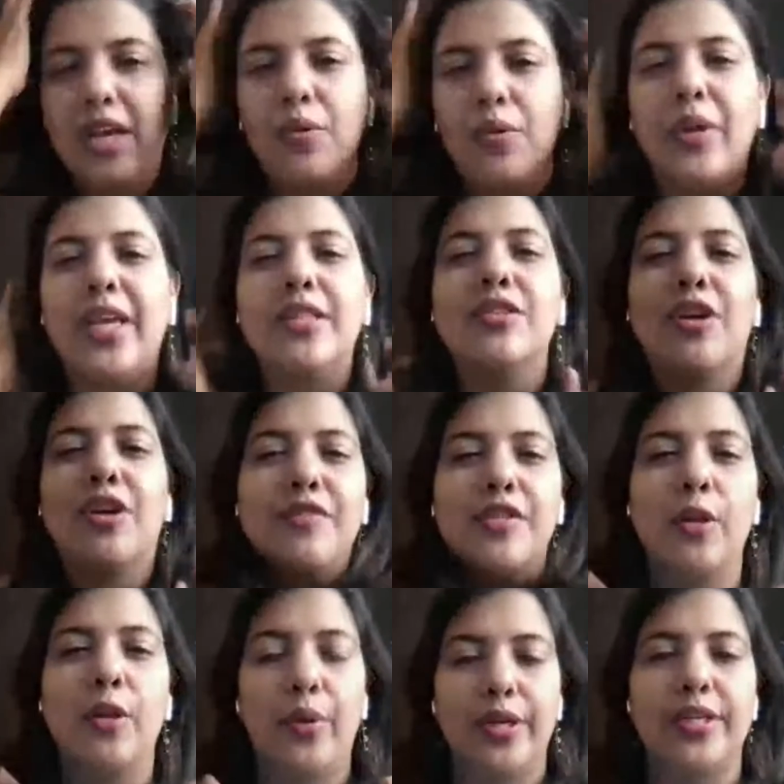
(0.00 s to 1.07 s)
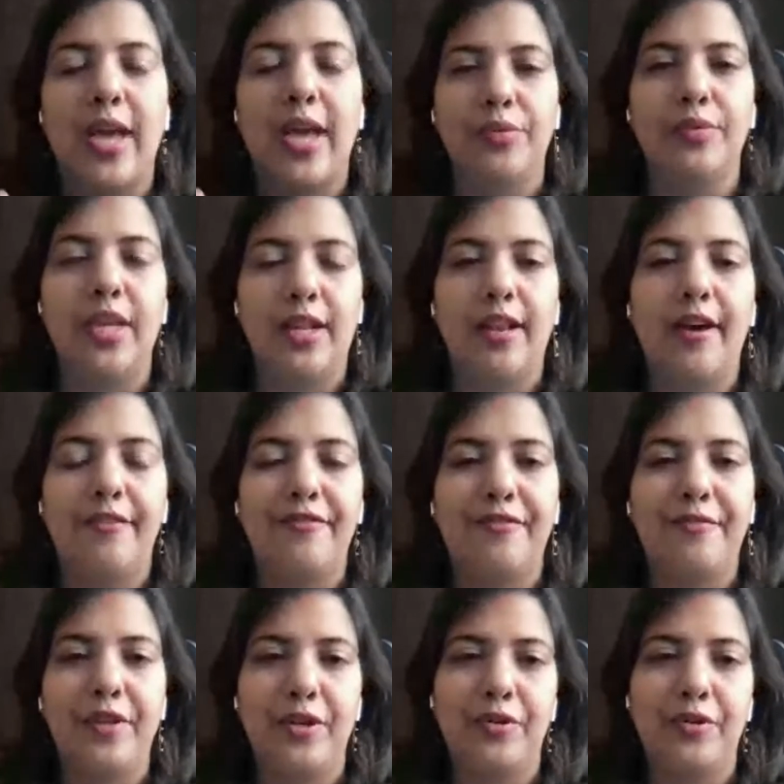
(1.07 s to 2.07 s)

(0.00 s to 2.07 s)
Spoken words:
we can sort of slow it down enough,